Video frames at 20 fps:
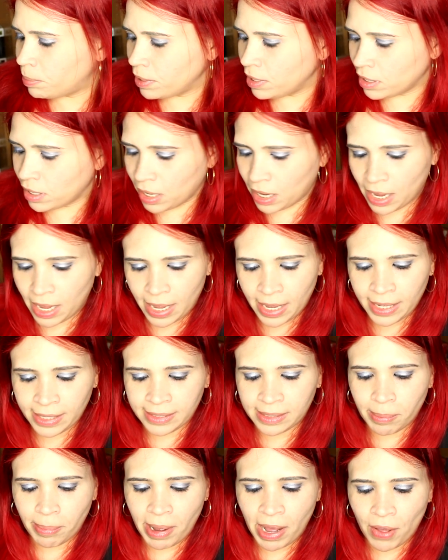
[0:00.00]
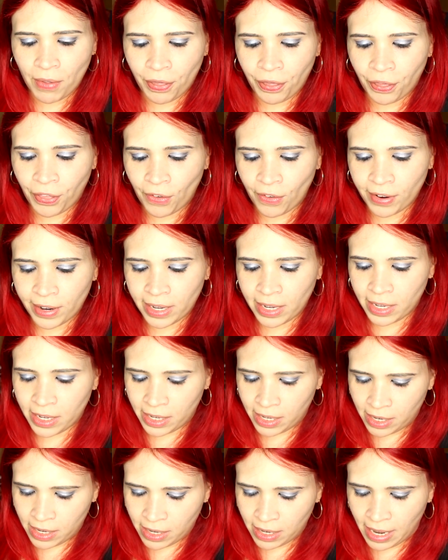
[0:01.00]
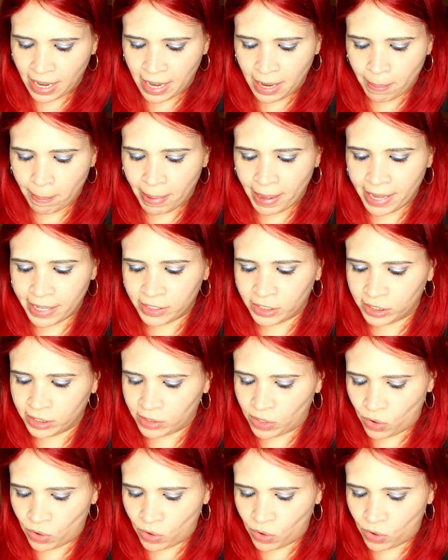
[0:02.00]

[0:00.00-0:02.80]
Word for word: book is about 38 pages